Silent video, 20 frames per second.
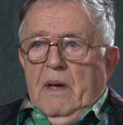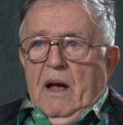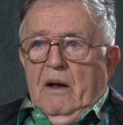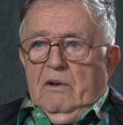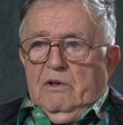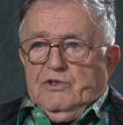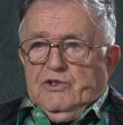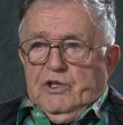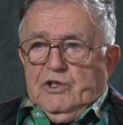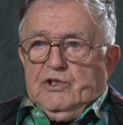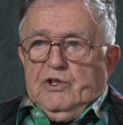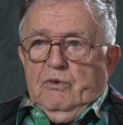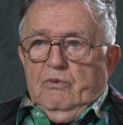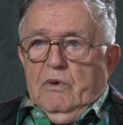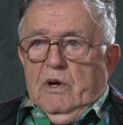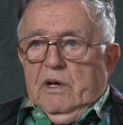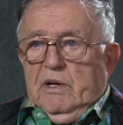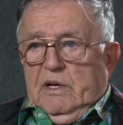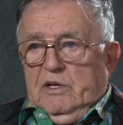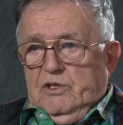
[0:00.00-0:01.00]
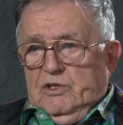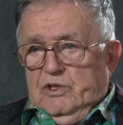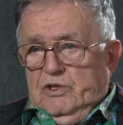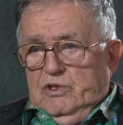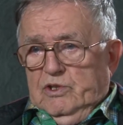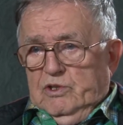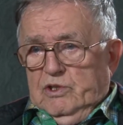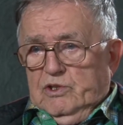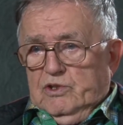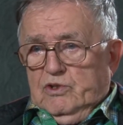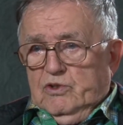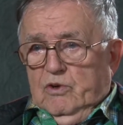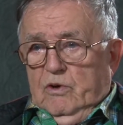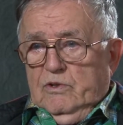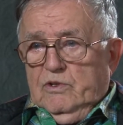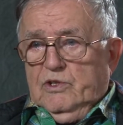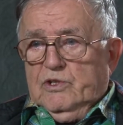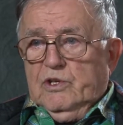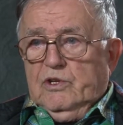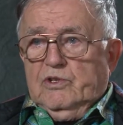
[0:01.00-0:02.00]
61, I just
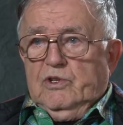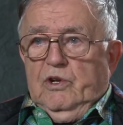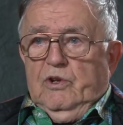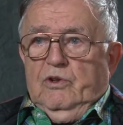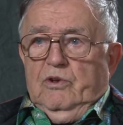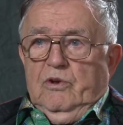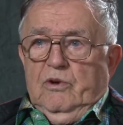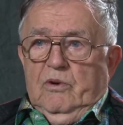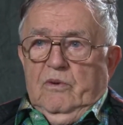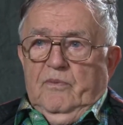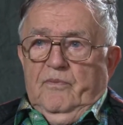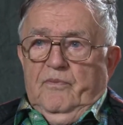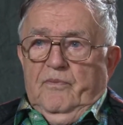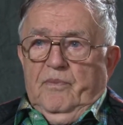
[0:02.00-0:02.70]
started in 62.